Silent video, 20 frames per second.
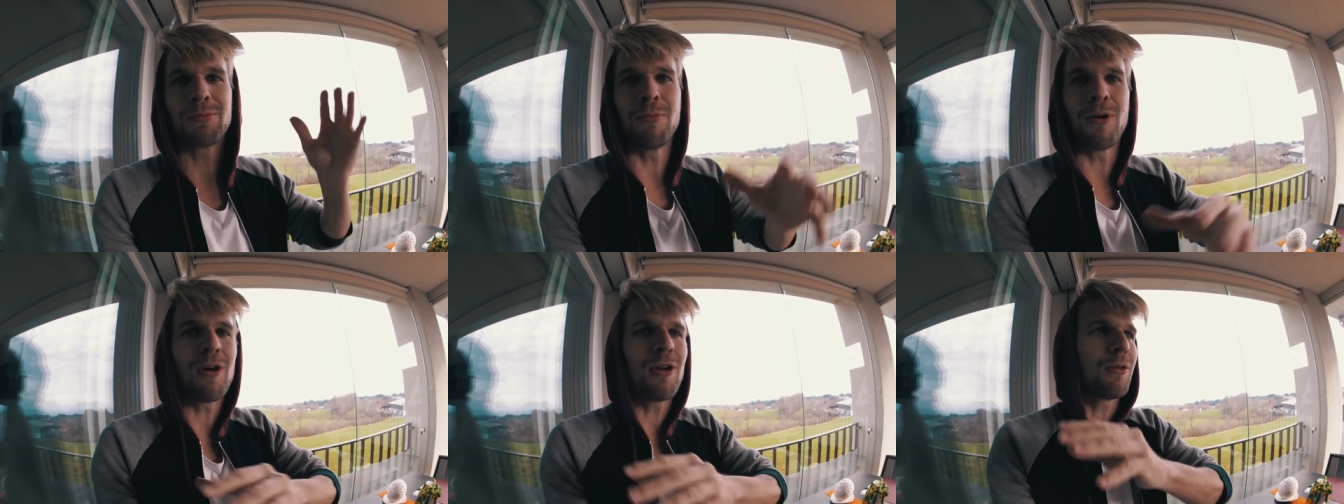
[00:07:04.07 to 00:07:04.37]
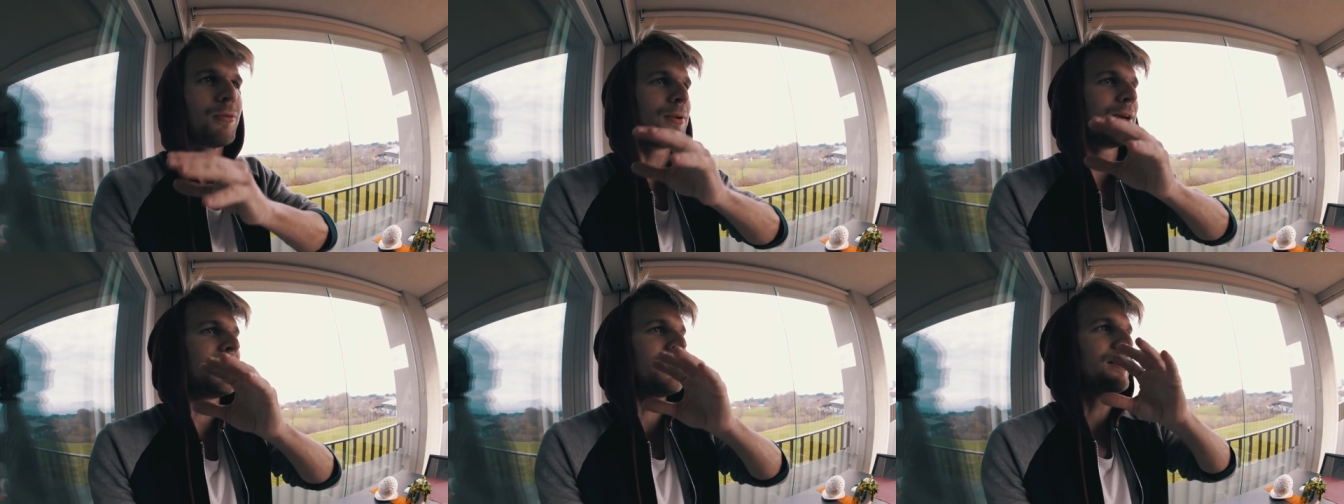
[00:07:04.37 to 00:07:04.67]

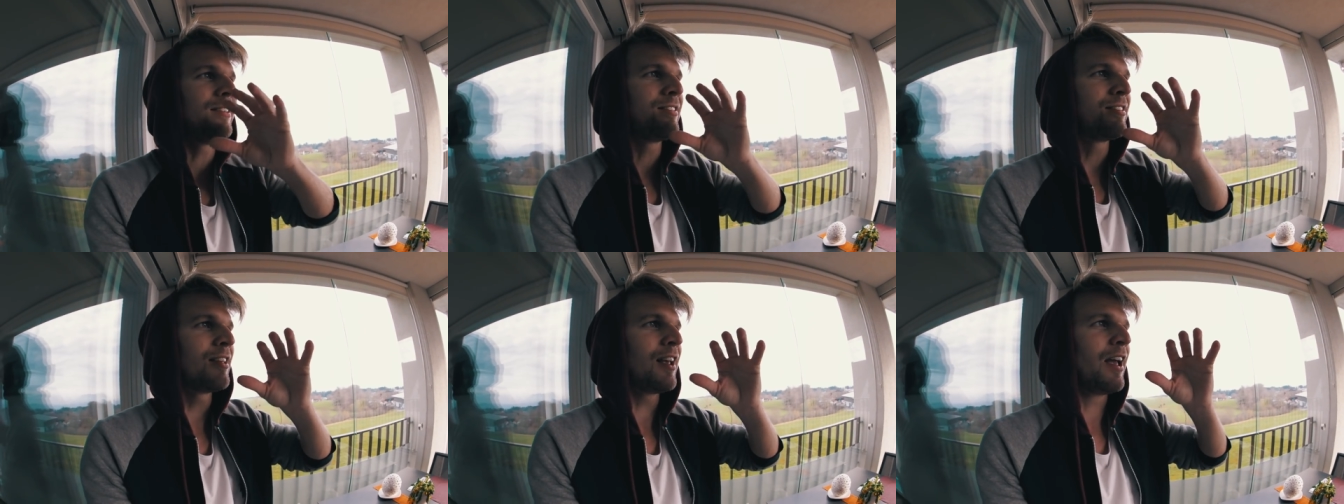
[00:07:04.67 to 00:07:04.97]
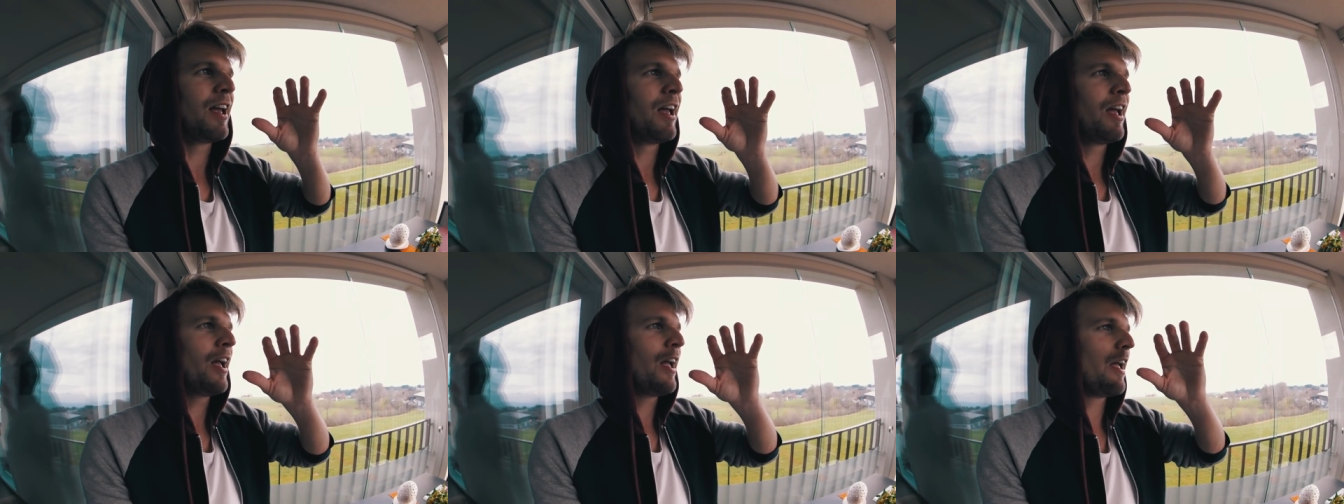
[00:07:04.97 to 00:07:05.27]
small wheels,
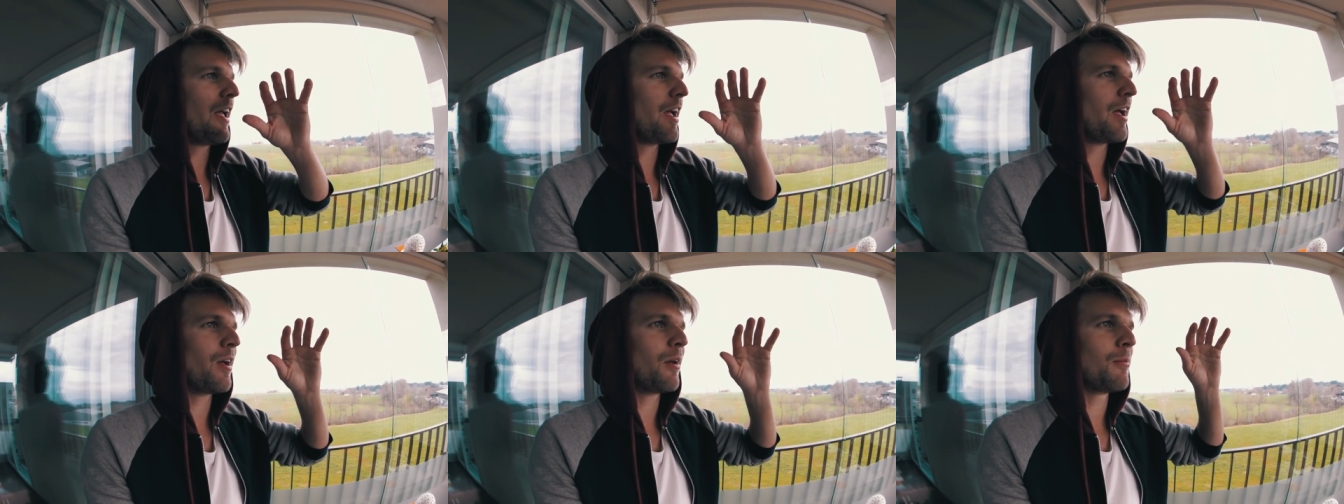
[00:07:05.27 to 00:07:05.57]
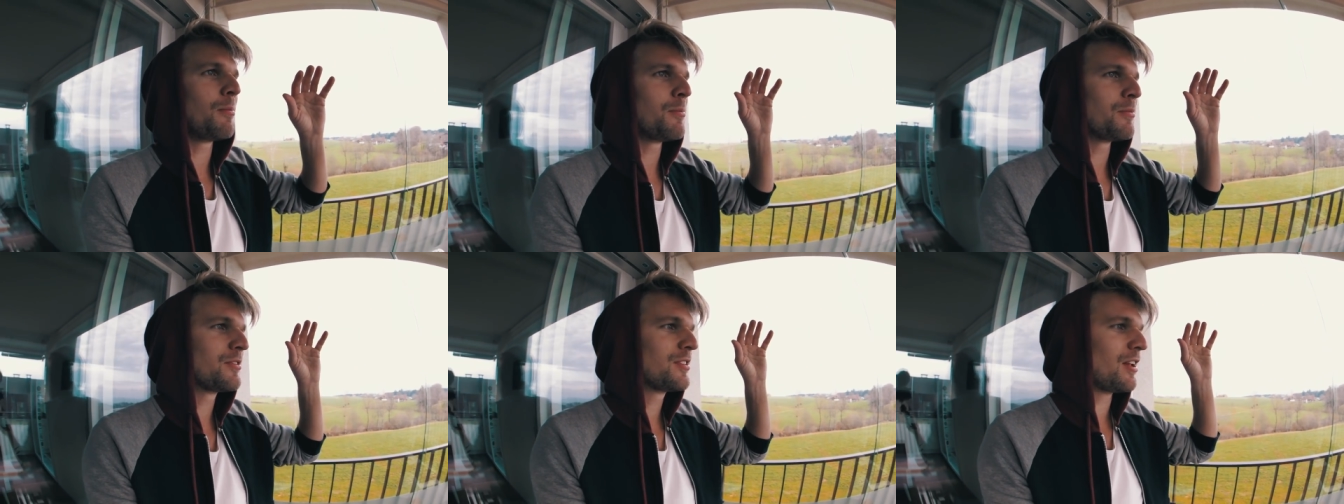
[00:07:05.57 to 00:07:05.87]

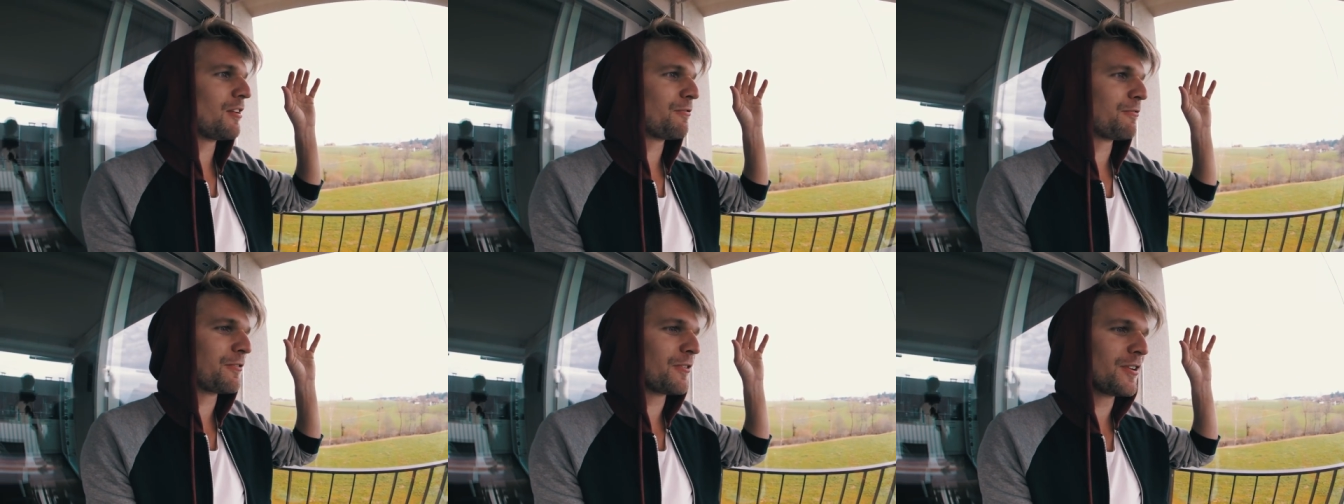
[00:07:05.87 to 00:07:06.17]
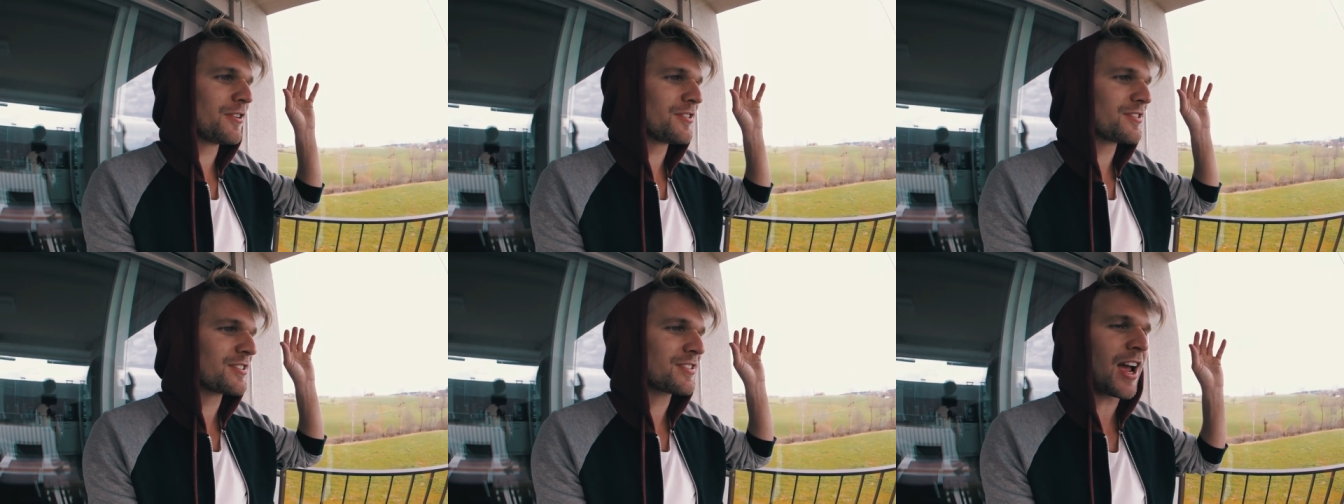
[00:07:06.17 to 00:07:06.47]

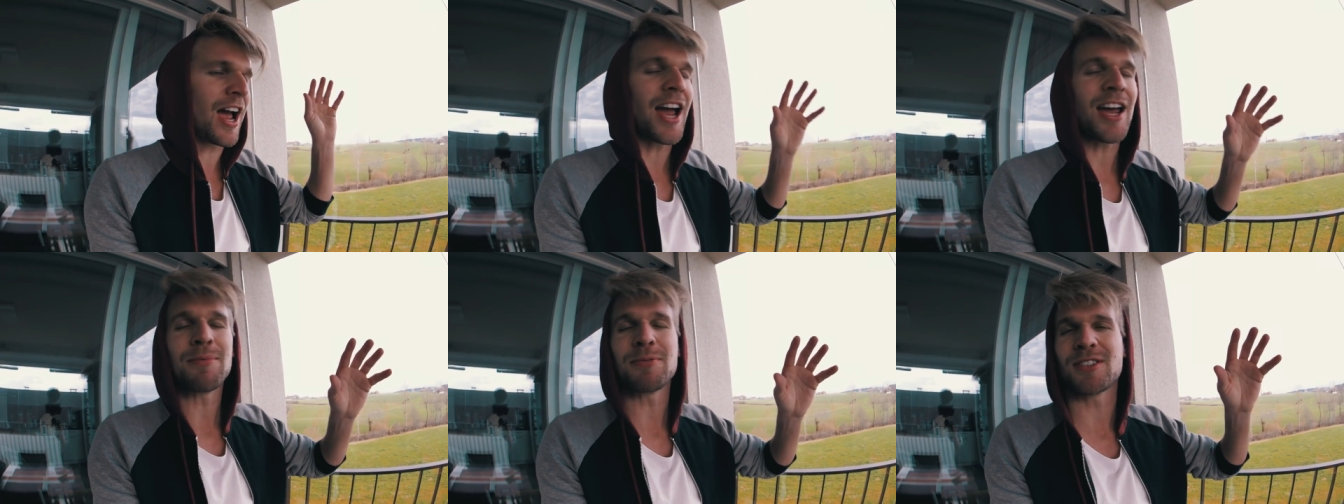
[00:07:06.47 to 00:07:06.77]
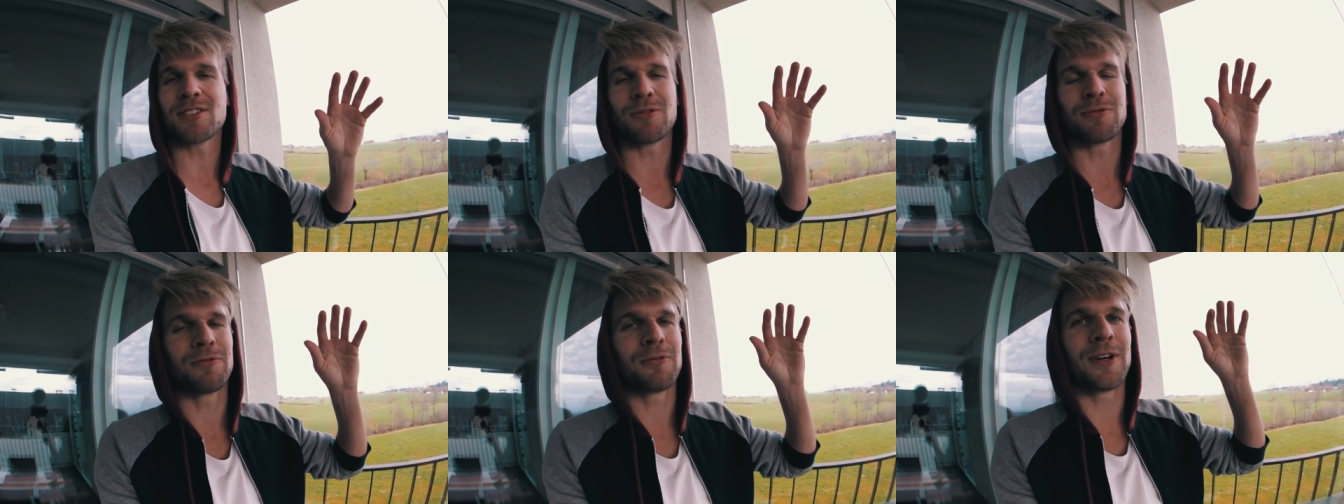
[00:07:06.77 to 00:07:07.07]
different
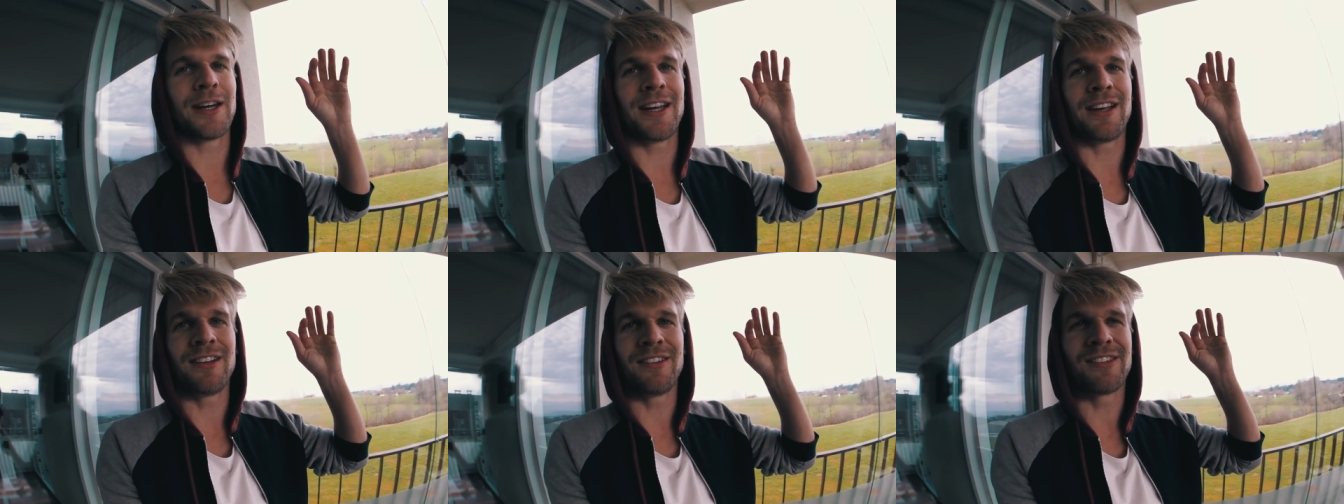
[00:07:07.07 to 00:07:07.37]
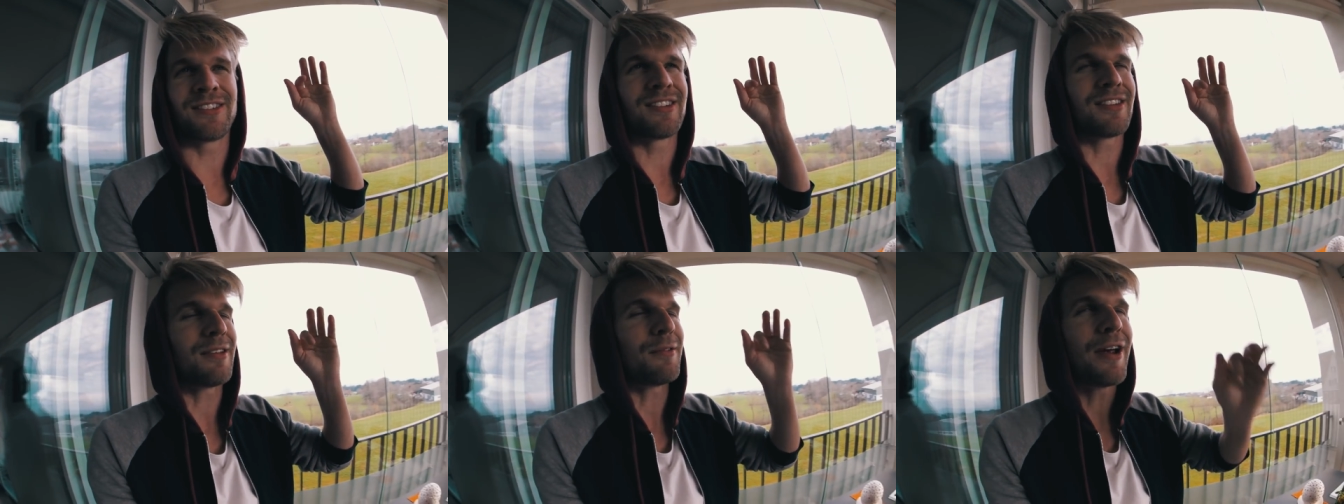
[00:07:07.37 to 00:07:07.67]
types of
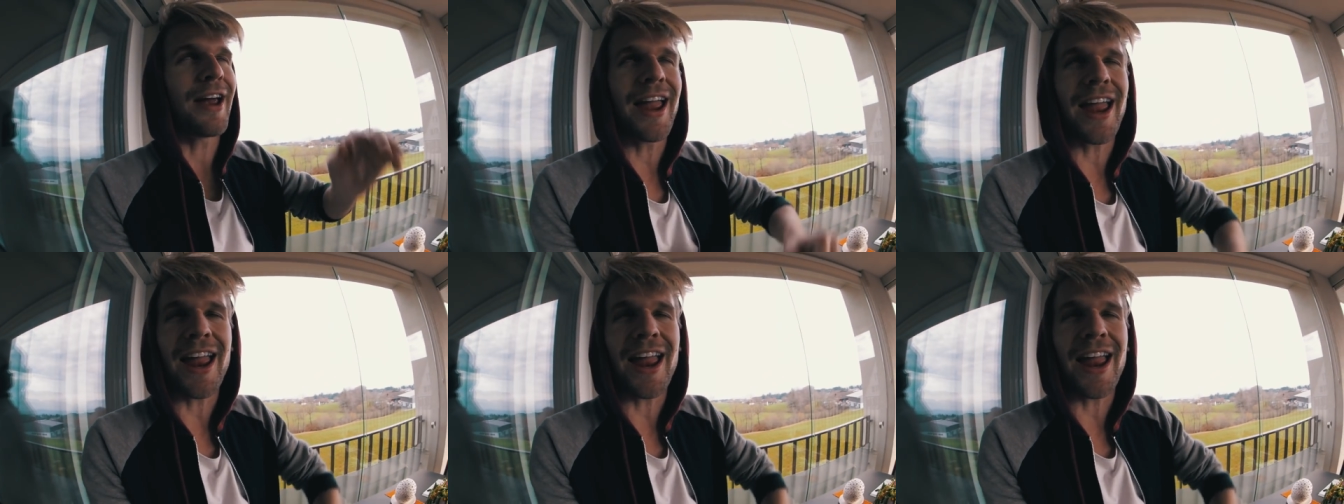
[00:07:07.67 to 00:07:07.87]
wheels.